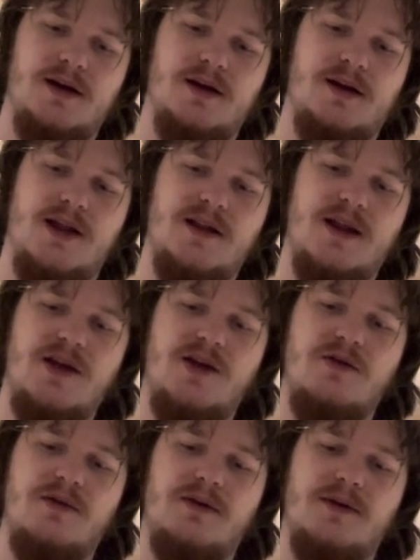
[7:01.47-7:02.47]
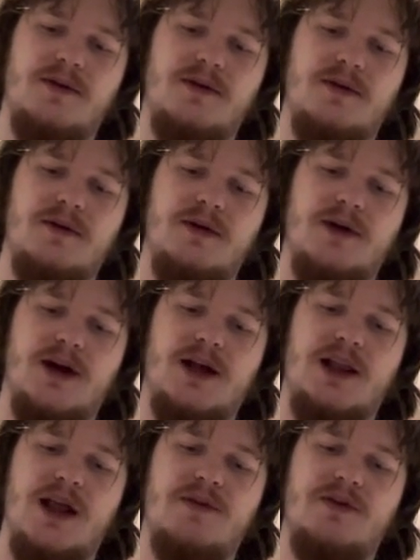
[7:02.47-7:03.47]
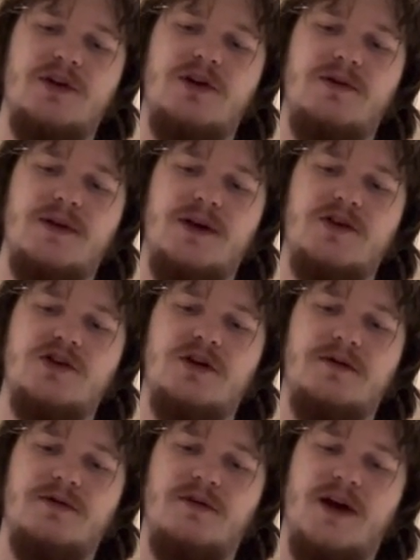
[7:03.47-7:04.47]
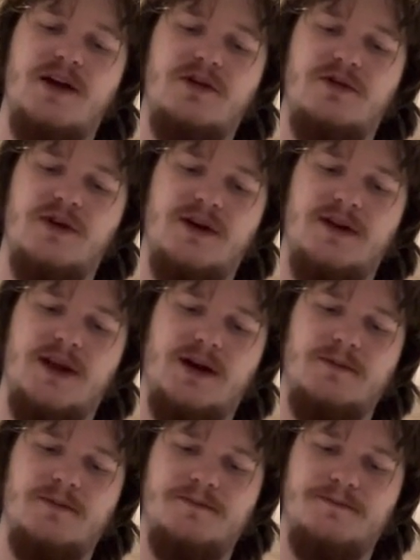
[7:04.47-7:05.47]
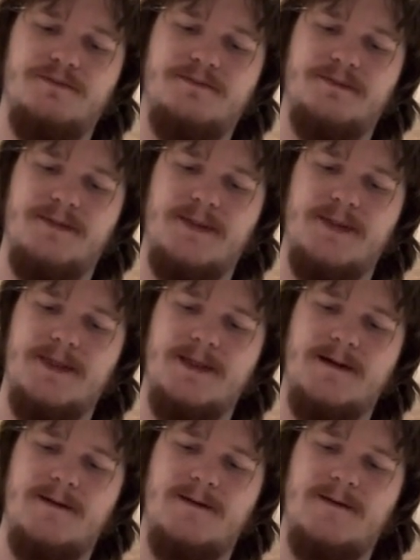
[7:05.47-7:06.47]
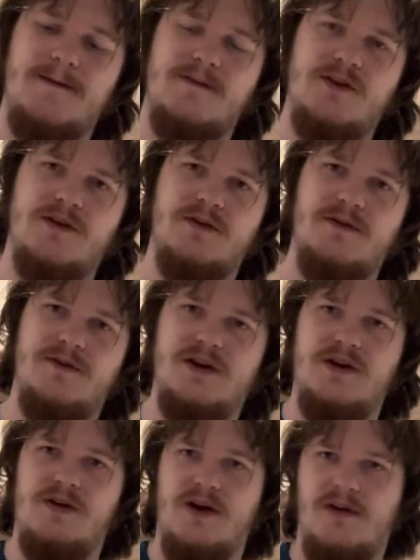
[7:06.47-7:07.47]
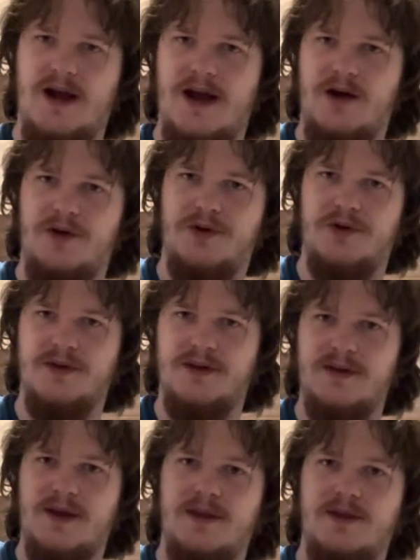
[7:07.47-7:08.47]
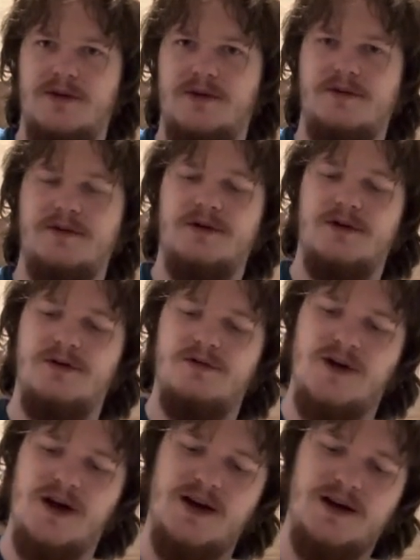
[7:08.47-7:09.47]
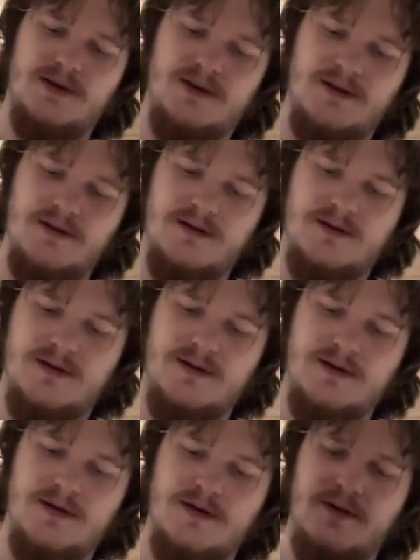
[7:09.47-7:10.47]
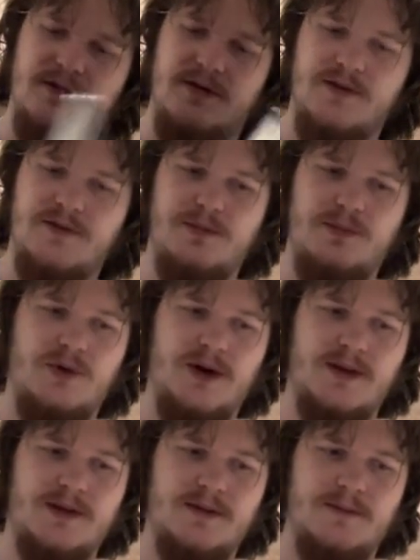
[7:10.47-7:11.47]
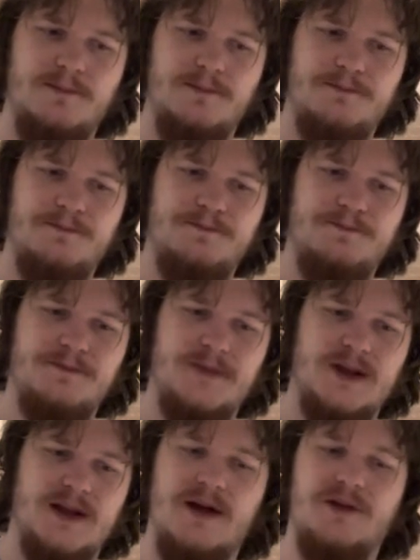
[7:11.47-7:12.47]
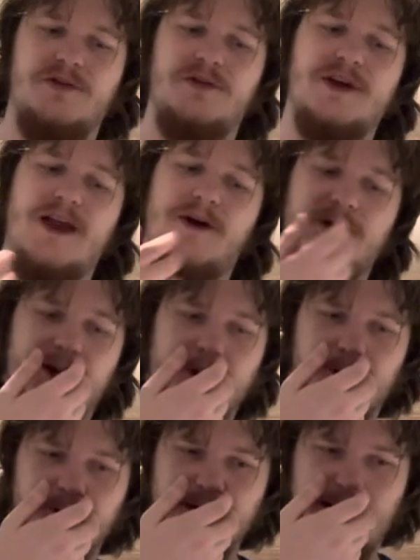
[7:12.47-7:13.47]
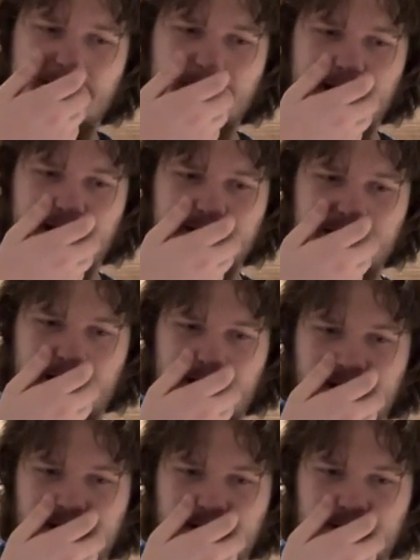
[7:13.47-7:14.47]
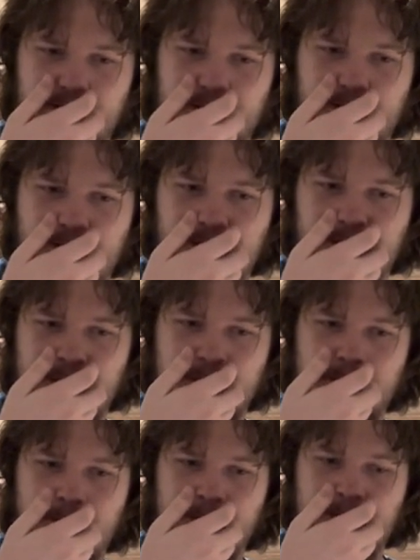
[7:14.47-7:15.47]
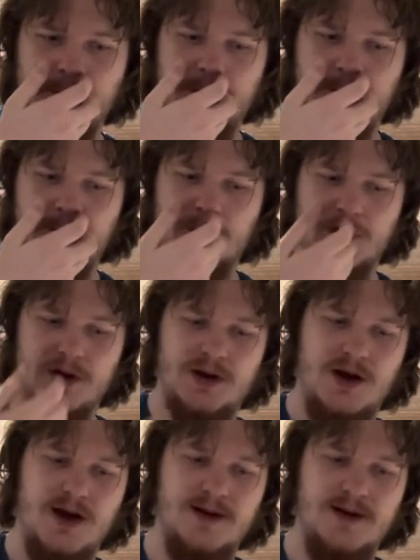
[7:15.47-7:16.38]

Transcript: then they use clever usage of ray tracing to figure out how they're going to send their rays different points, and how they're going to calculate their shadow cascades and whatnot.